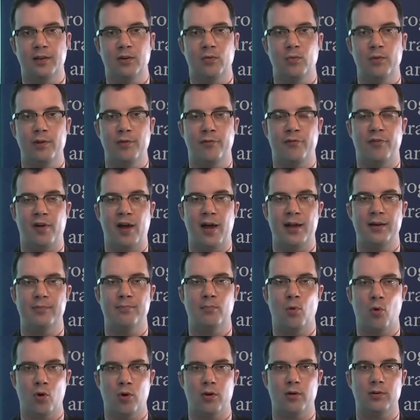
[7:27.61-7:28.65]
We find
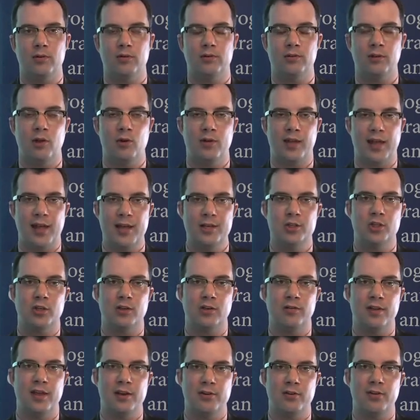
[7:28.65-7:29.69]
more location
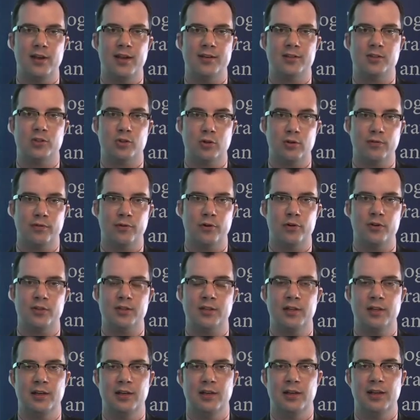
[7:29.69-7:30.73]
of internet servers
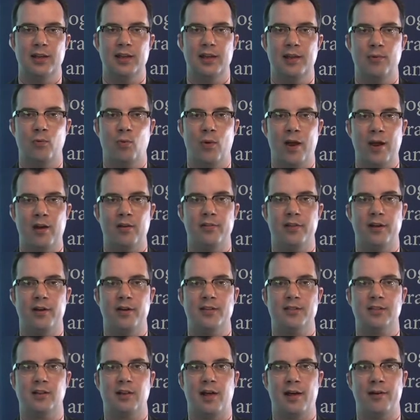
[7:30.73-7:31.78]
it, eh, where there
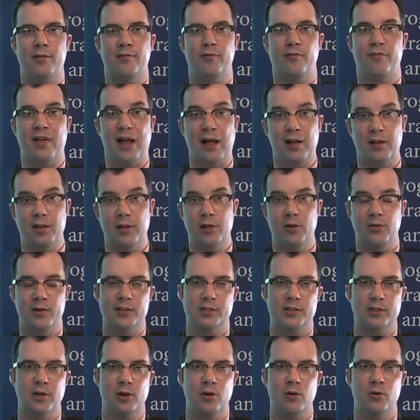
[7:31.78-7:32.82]
is a lot of value, and
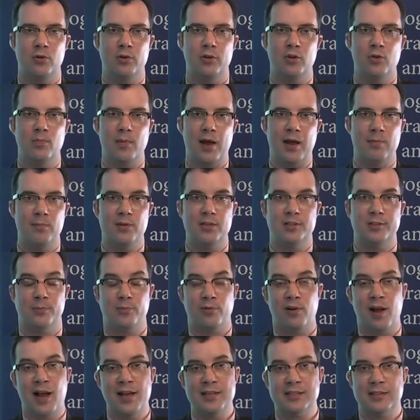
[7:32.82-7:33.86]
so you might be
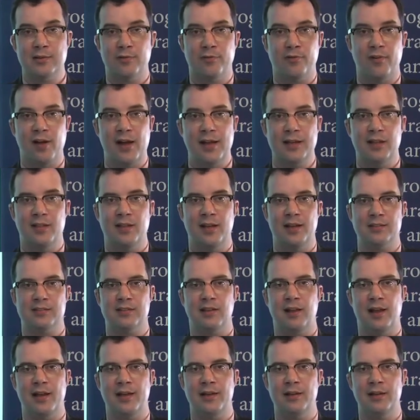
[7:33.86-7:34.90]
surprised to find things
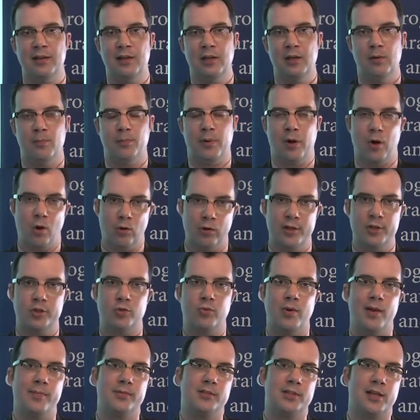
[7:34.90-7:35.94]
like Polish
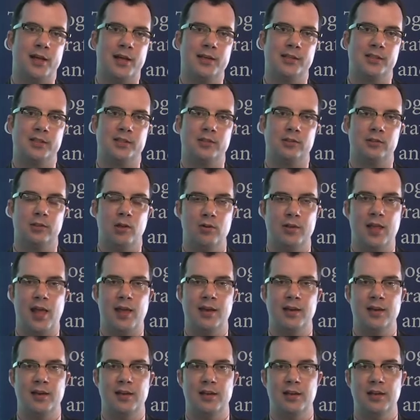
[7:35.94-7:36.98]
websites
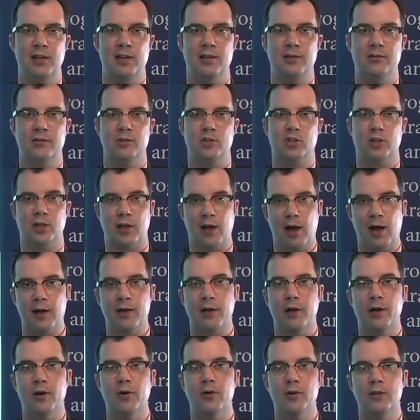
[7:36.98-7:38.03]
located in
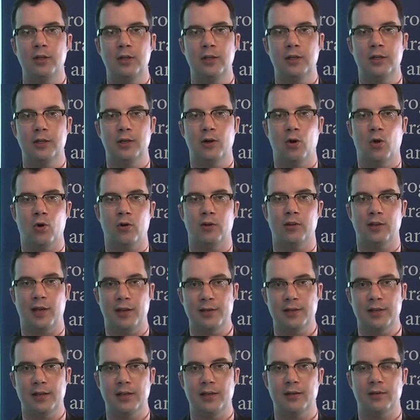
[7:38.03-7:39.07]
Chicago or
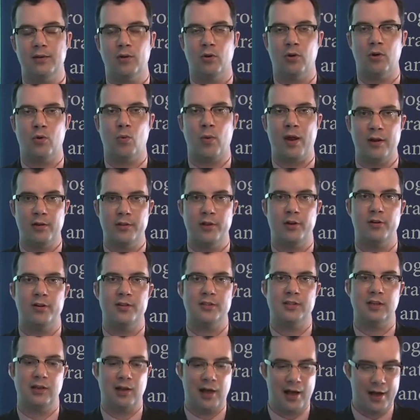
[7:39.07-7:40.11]
London or where there
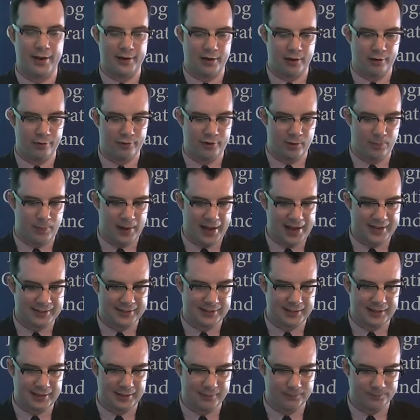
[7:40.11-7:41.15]
is a lot of
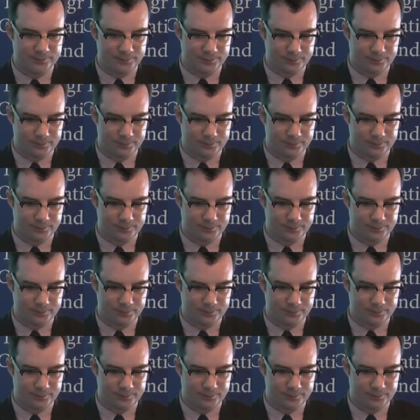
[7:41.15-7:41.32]
capacity.